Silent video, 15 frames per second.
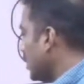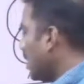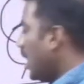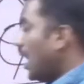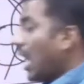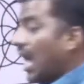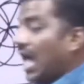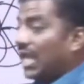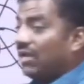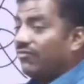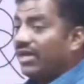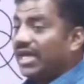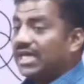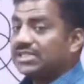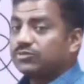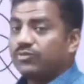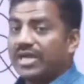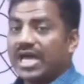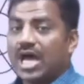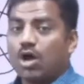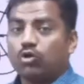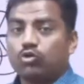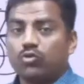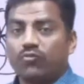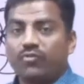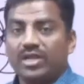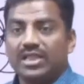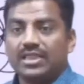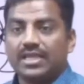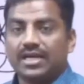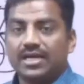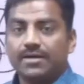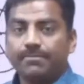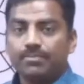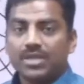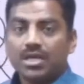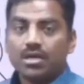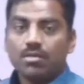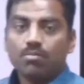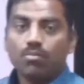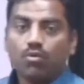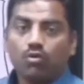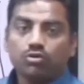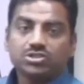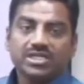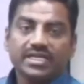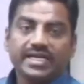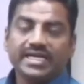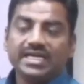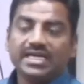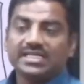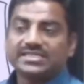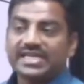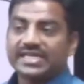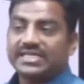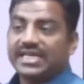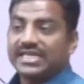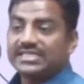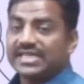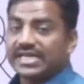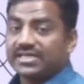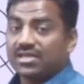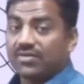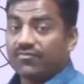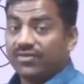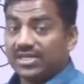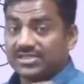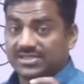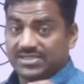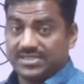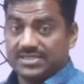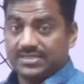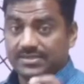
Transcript: always we have to fill the most intersecting sector first.